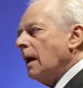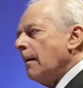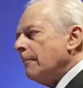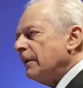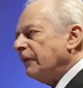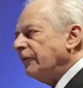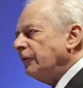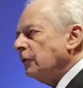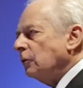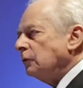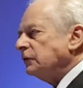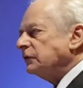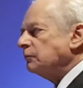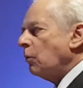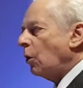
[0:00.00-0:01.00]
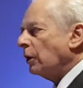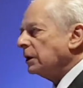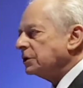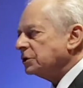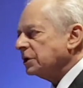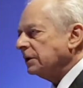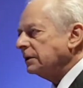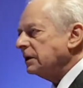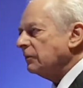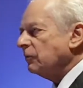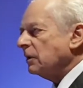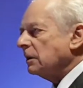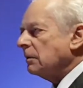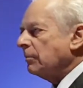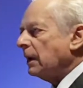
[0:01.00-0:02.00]
perfuse smaller children
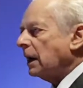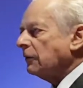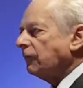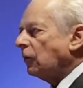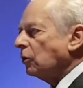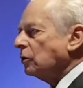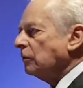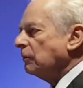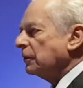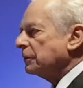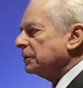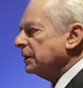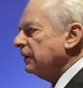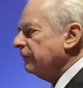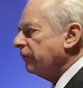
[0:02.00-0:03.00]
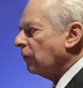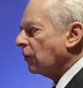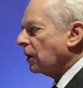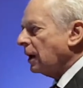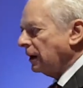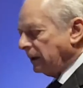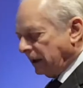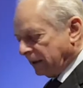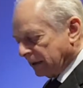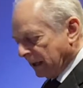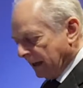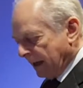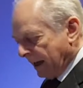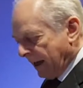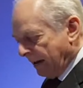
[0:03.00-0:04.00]
with a blood volume of 300-400
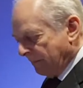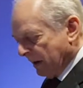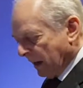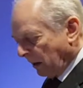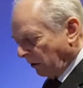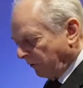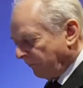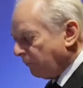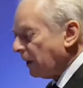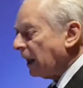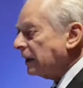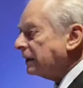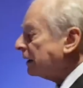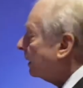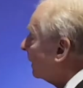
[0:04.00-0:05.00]
ml of blood.